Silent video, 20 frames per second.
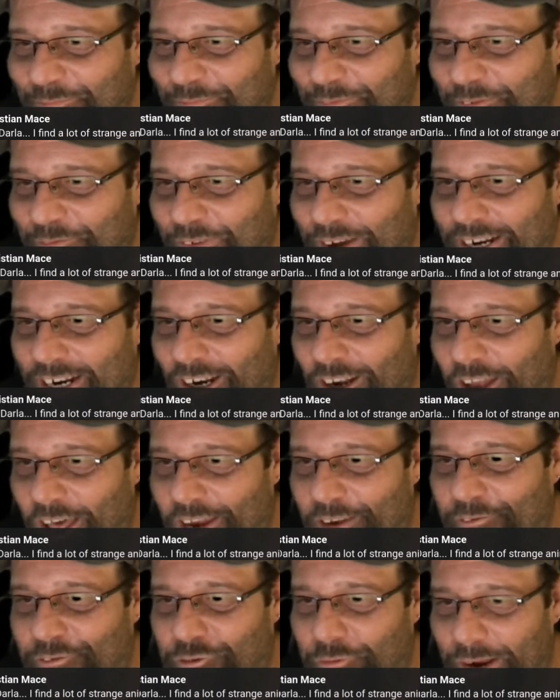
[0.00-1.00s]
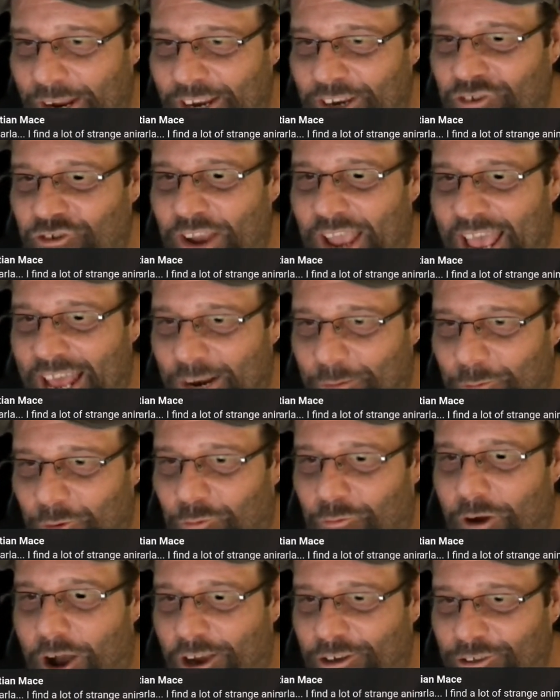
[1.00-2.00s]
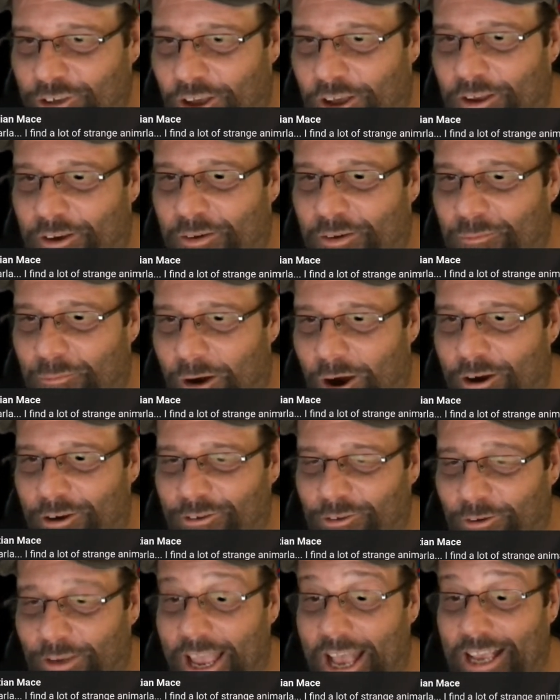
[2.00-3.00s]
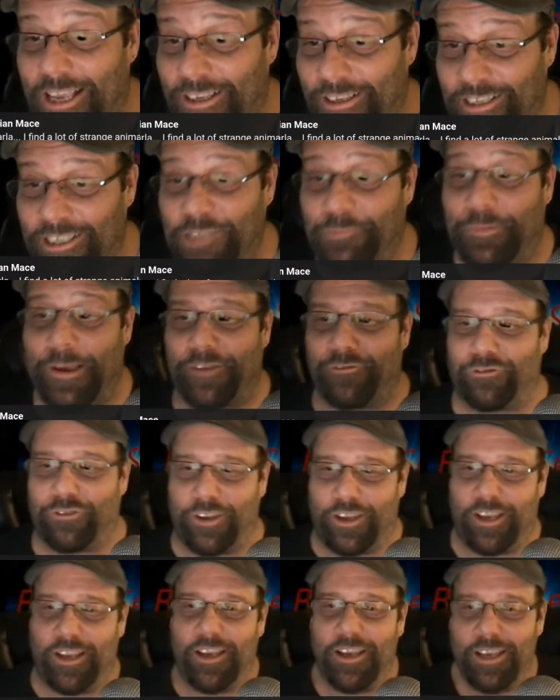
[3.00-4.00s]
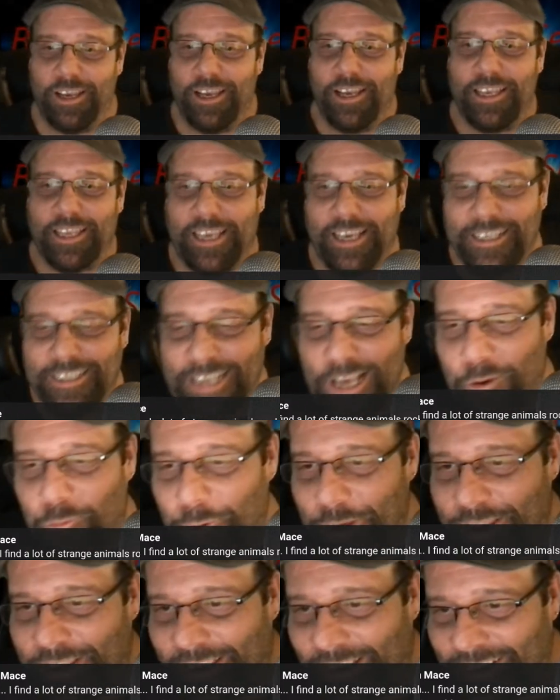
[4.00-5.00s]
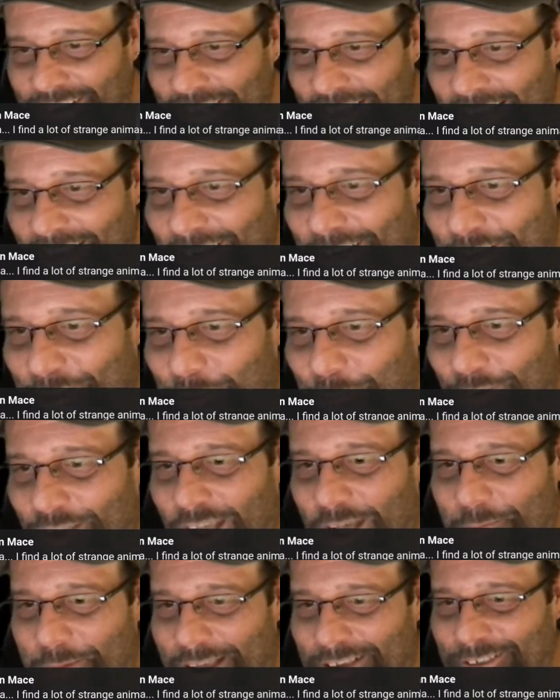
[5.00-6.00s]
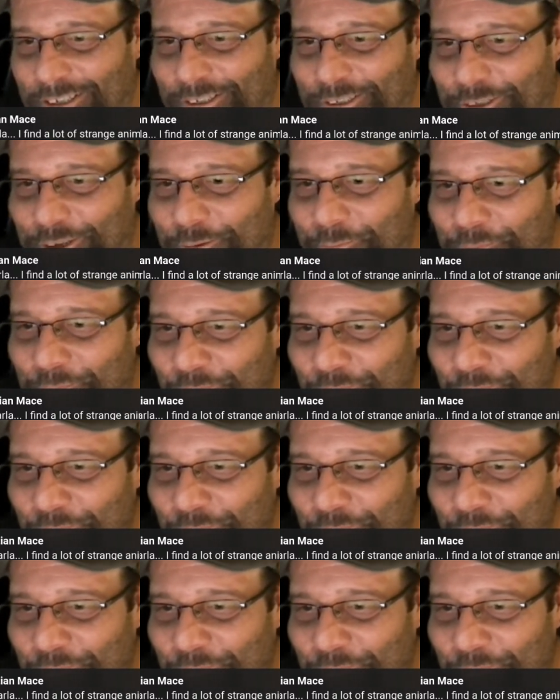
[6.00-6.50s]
Find a lot of strange animal rocks on Mars. Oh, yeah, especially Christian, Christian, y en a trouvé en masse de ça.